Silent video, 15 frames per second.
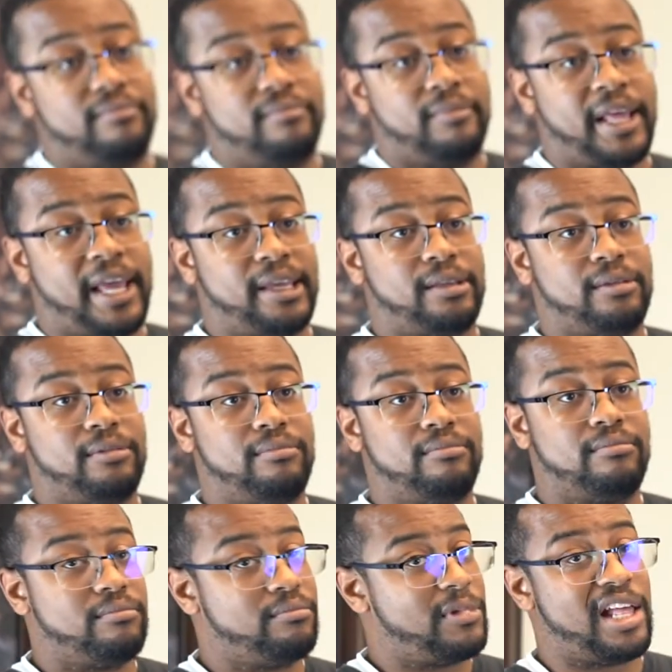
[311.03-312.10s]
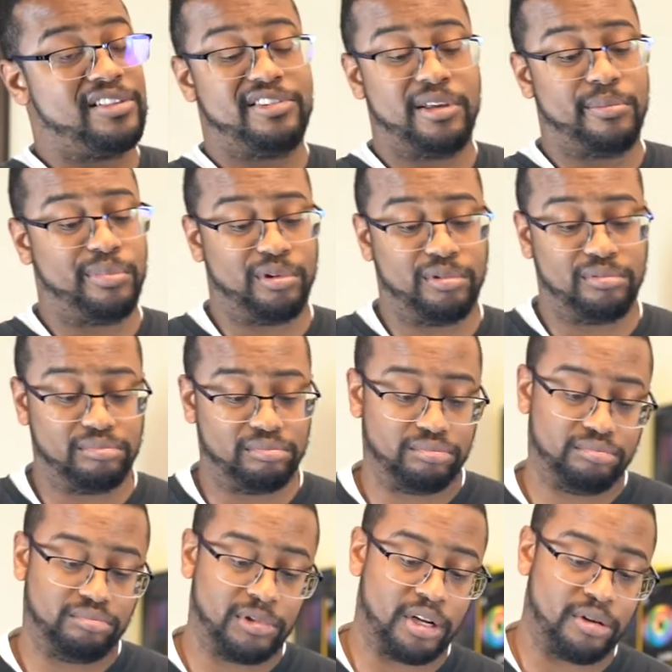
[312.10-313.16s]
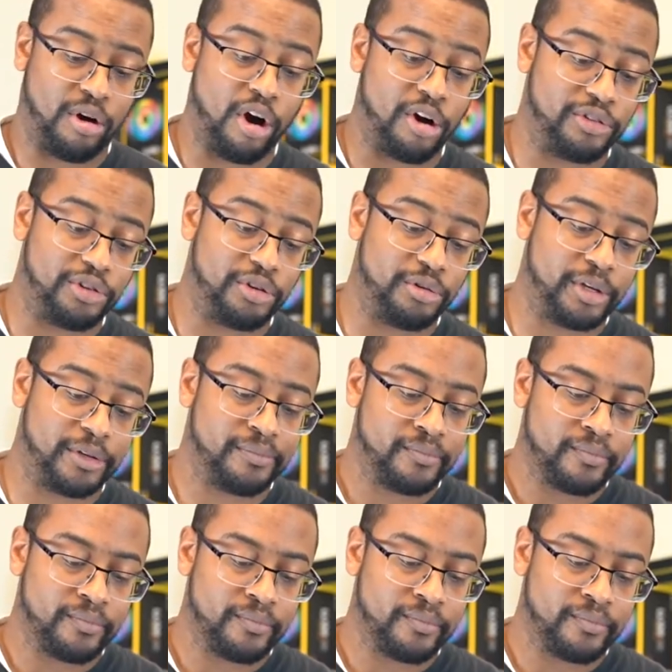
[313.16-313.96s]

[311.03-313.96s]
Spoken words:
like that simple. Nothing hard to it.